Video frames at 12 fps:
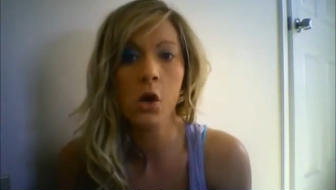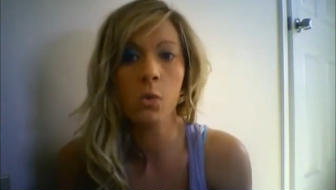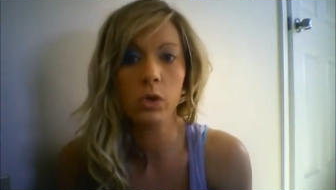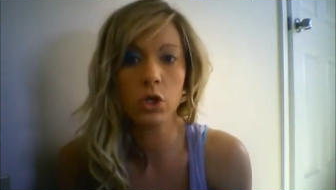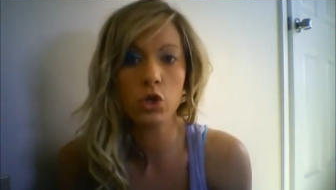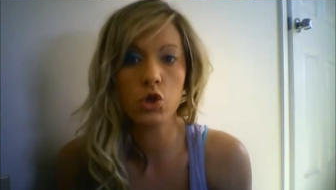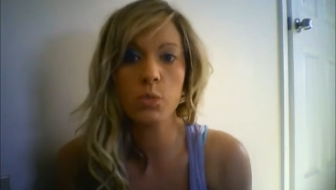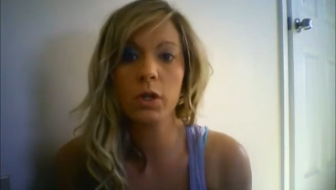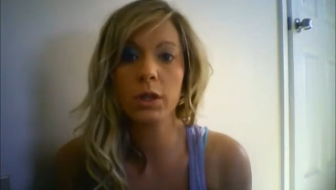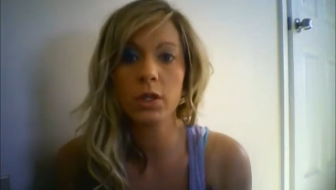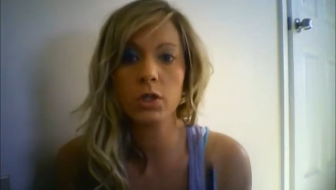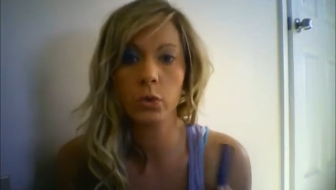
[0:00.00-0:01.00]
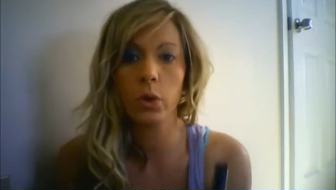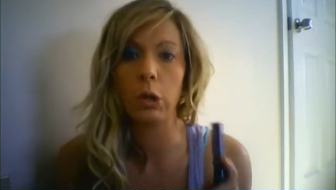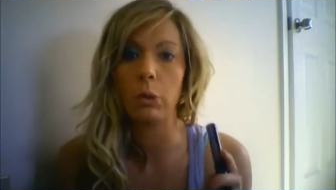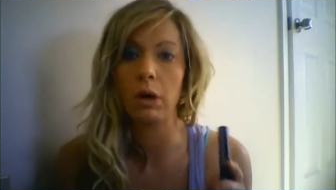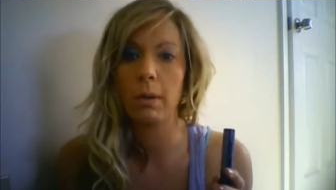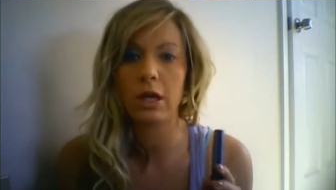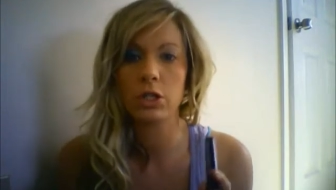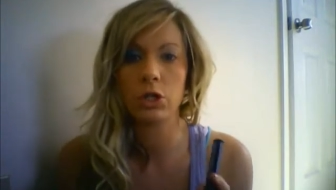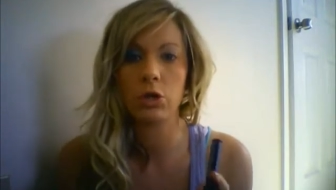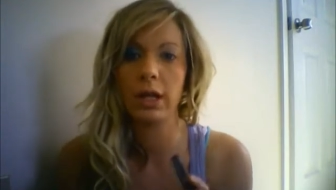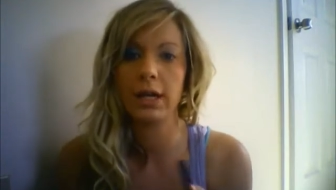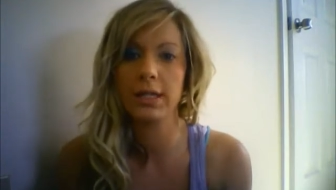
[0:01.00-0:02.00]
when you do put this on, you want to make
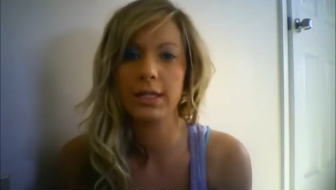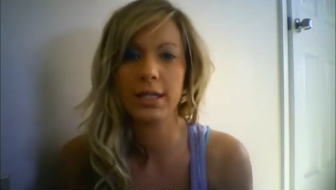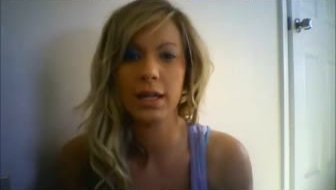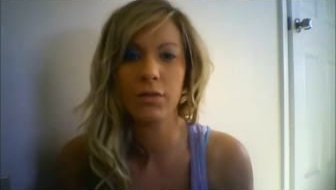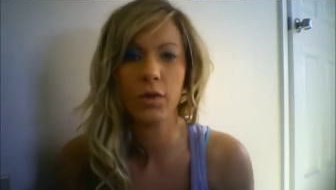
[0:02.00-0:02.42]
sure you let it sit